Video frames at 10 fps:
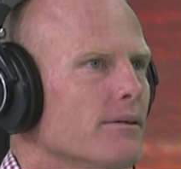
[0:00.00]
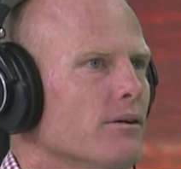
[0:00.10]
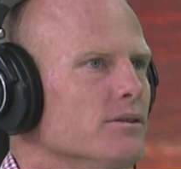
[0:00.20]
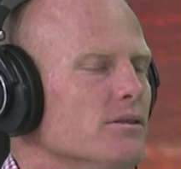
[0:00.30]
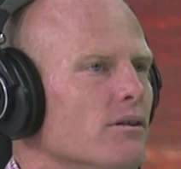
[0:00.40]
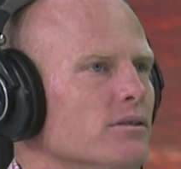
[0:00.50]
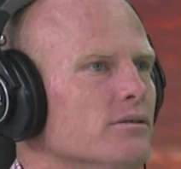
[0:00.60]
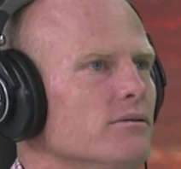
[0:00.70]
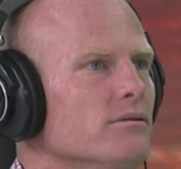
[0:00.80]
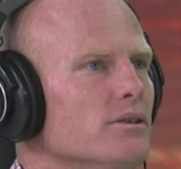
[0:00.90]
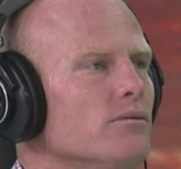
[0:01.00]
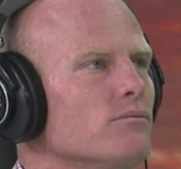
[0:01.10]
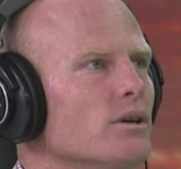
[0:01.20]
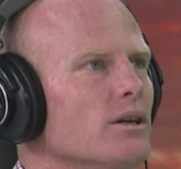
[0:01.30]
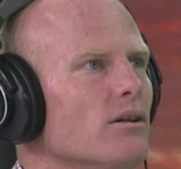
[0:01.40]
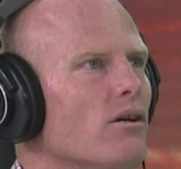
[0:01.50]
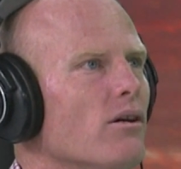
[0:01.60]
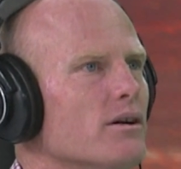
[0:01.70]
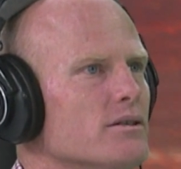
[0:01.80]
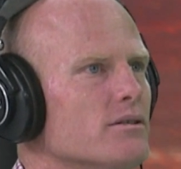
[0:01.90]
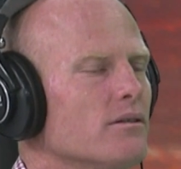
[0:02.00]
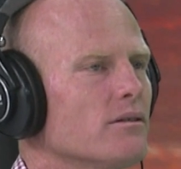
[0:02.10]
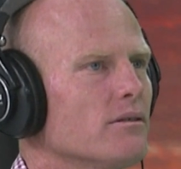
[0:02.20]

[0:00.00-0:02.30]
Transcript: I didn't realise